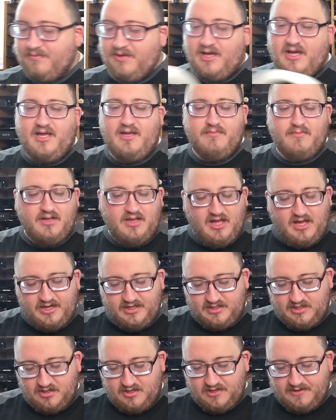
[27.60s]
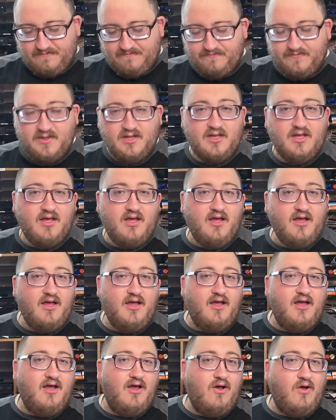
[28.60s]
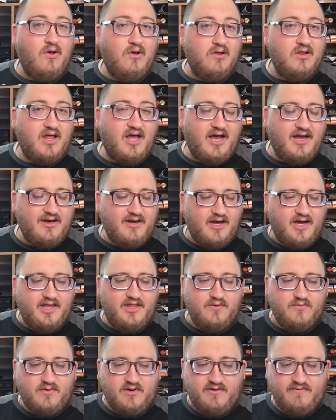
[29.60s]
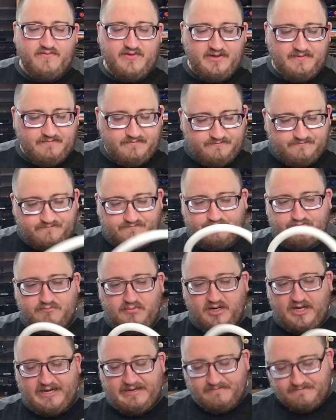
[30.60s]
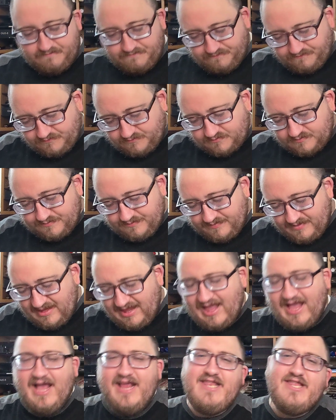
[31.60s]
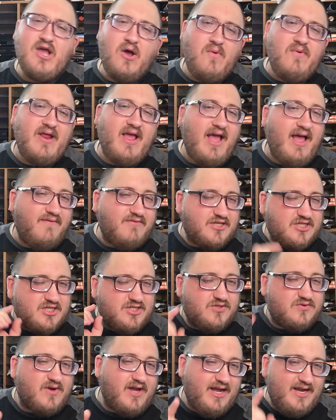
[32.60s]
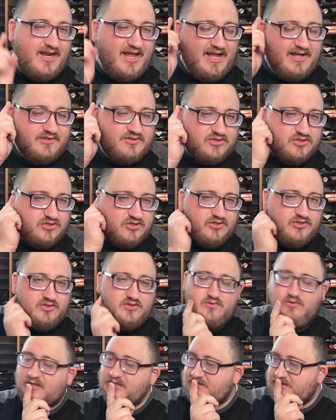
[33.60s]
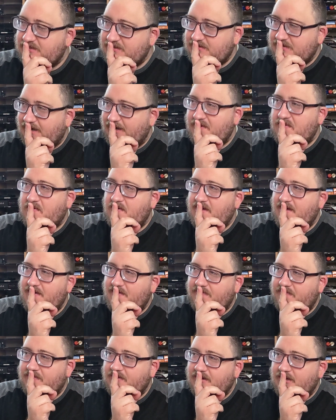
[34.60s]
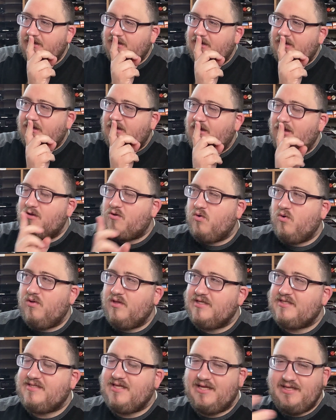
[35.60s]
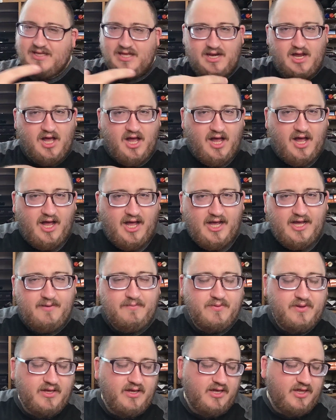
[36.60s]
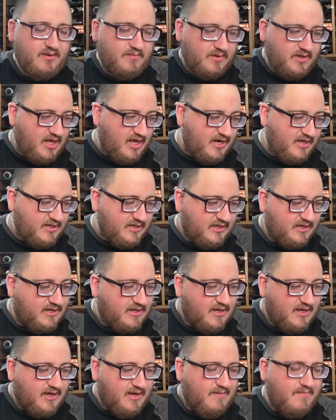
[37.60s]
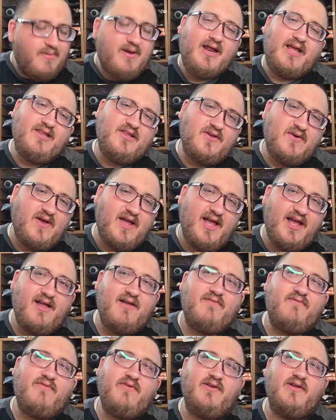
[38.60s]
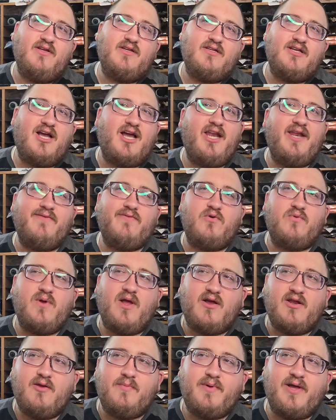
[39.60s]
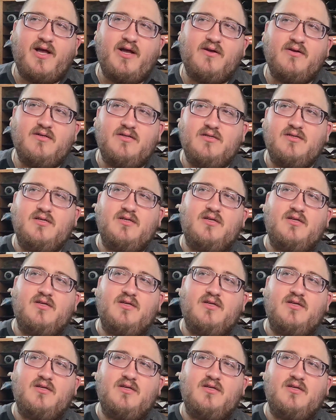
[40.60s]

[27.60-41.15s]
my melodica a whole lot, either one of them. But I don't have a straight answer to your question. I don't have a coolest thing that I play on the melodica, but I do have kind of a roundabout,